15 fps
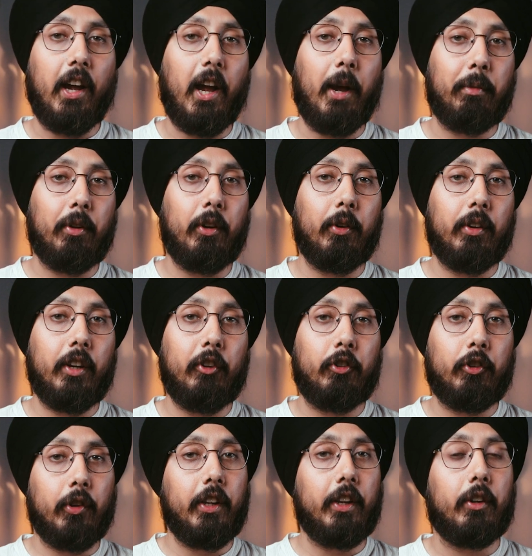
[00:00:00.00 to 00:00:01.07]
absolutely
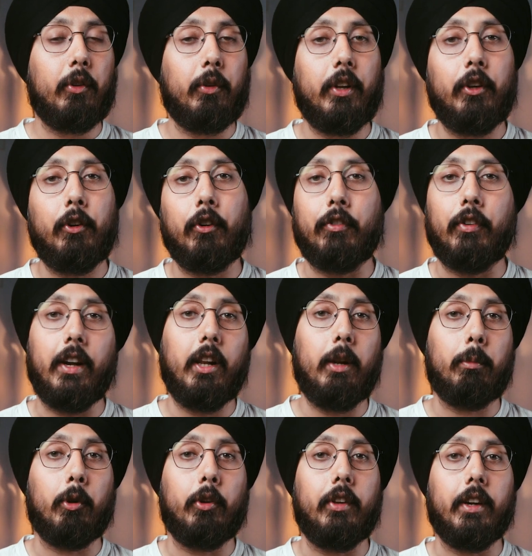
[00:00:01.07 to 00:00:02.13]
should include in your
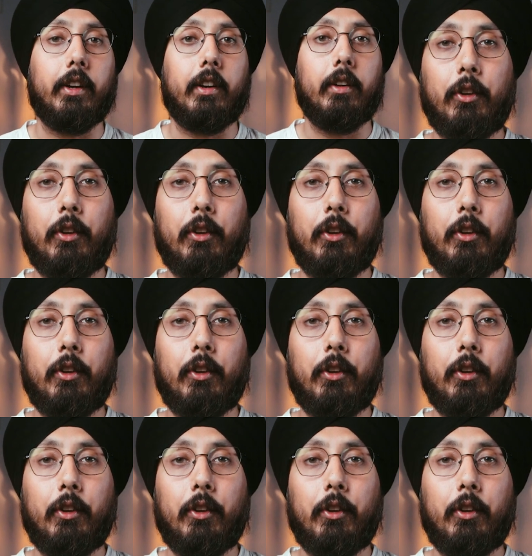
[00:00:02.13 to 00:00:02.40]
final project.